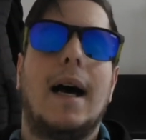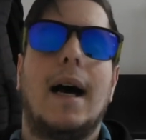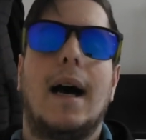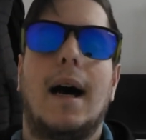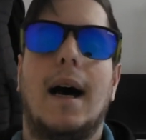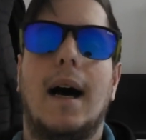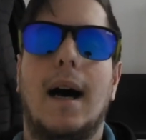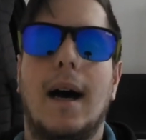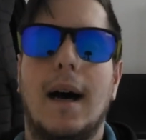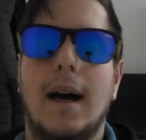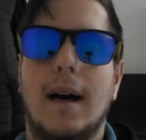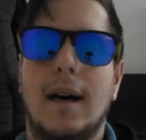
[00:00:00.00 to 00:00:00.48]

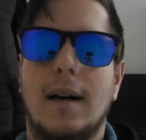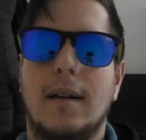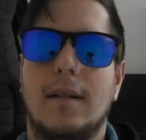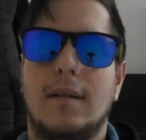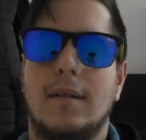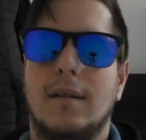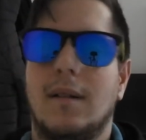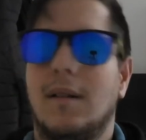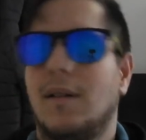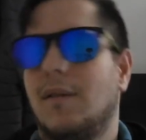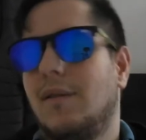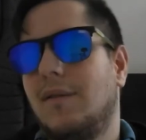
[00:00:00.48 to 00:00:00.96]

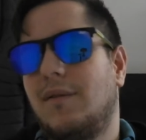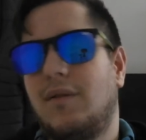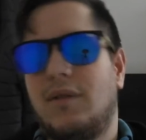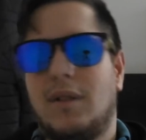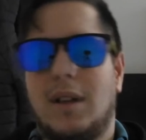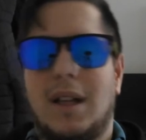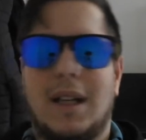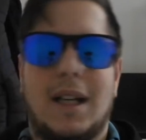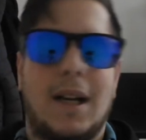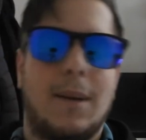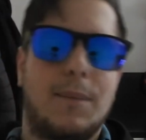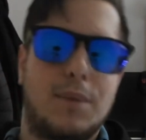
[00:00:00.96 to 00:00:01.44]
And for
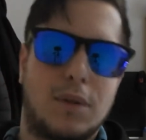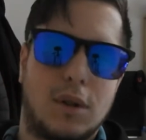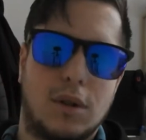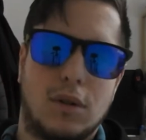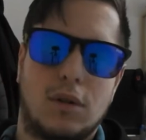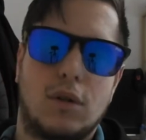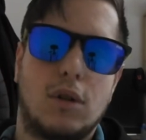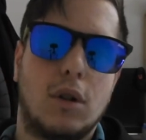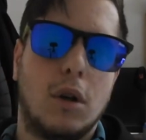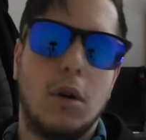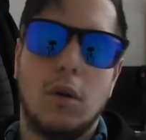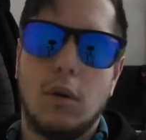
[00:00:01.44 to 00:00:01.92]
like
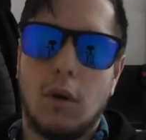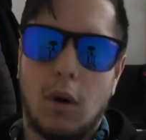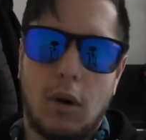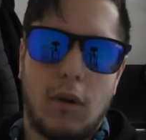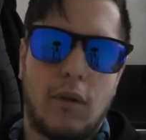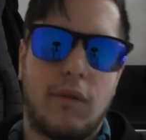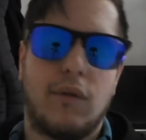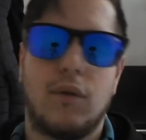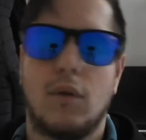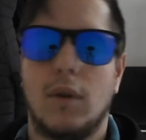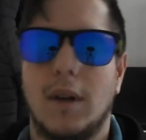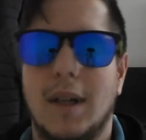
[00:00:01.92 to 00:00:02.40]
episode 2 or
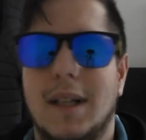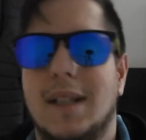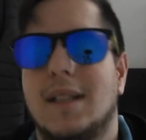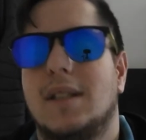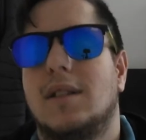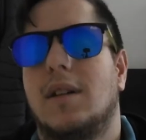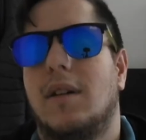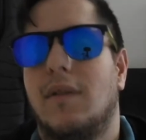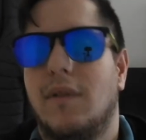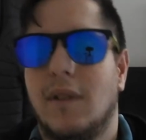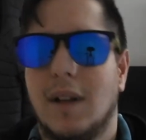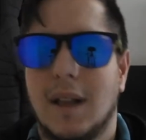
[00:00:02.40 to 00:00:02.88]
3,
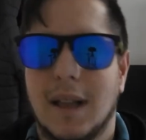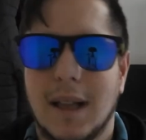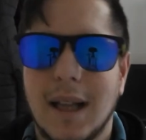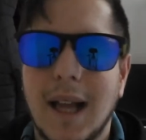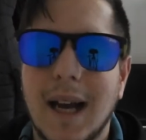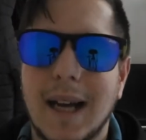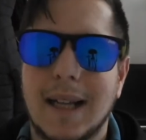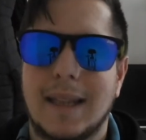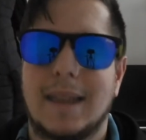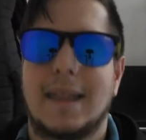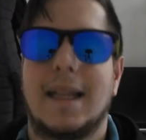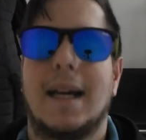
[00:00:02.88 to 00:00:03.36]
something
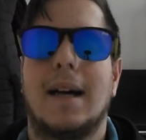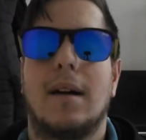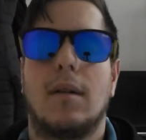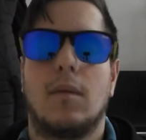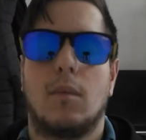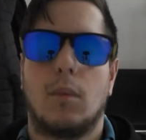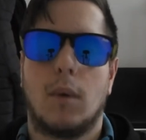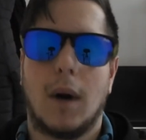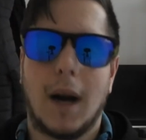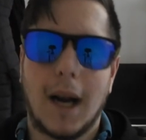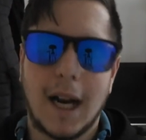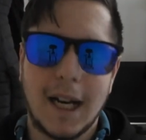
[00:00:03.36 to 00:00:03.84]
like that,
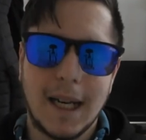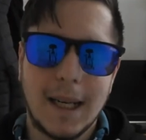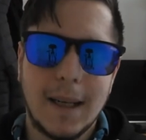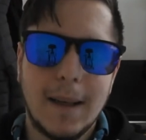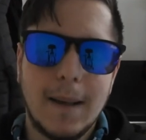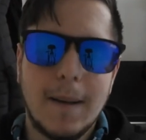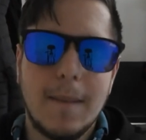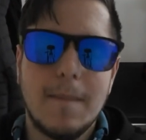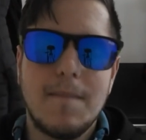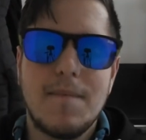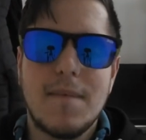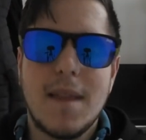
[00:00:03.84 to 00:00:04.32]
right?
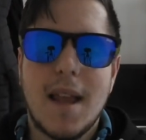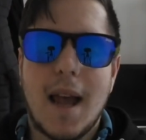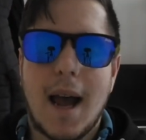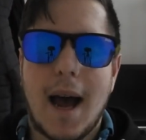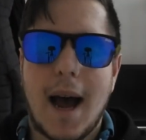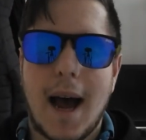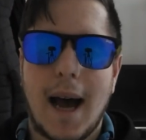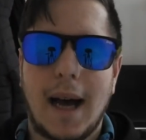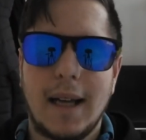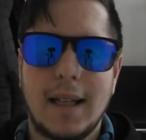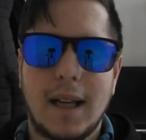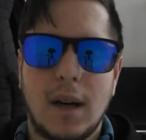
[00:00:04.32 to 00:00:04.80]

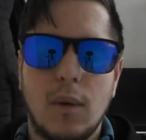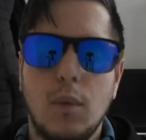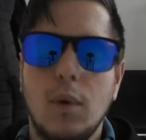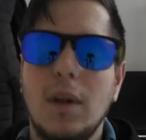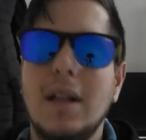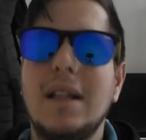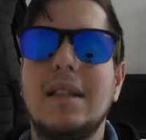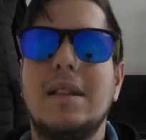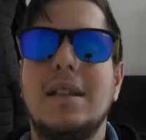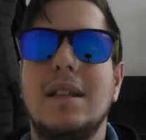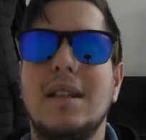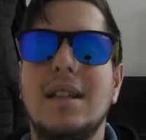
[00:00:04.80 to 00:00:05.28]
And I
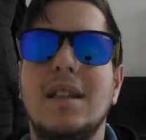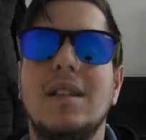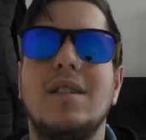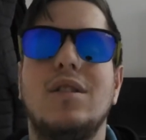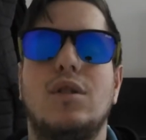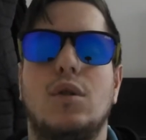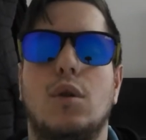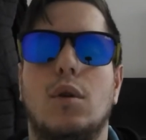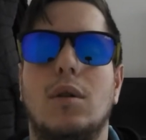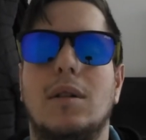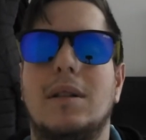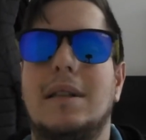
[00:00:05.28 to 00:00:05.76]
really did enjoy